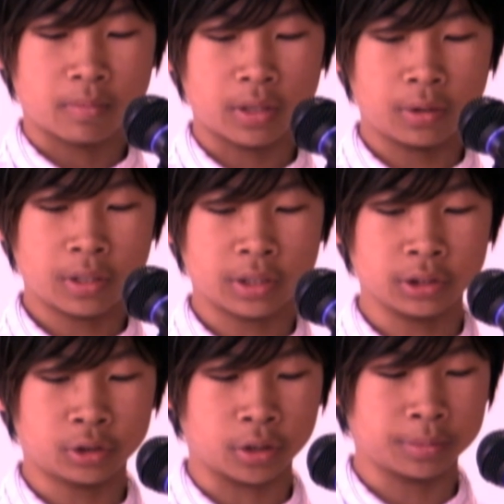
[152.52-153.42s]
My little
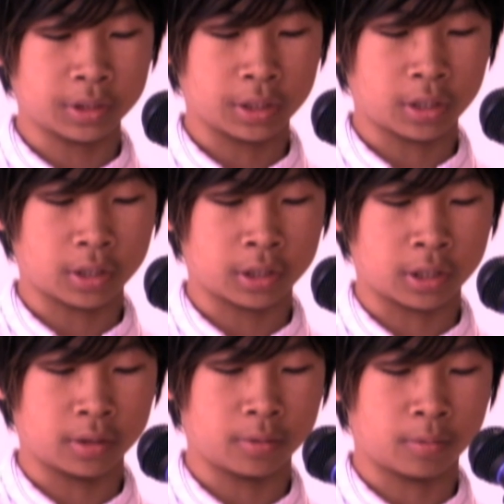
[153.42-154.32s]
cousin tripped and got a
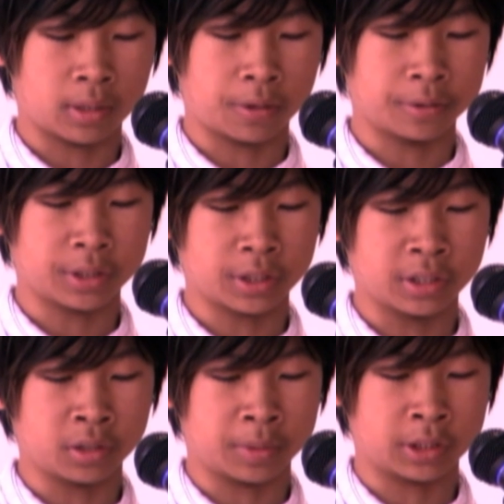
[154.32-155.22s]
cut while I was
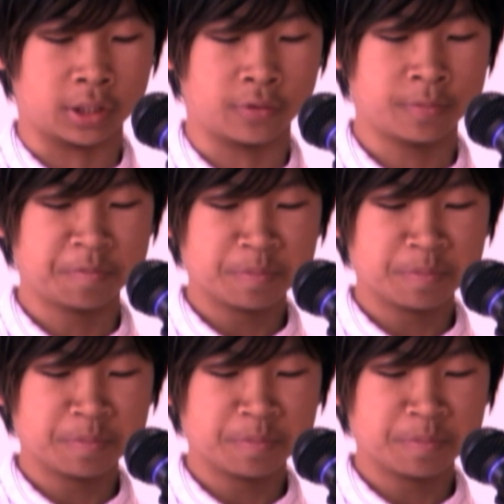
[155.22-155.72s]
thinking to myself.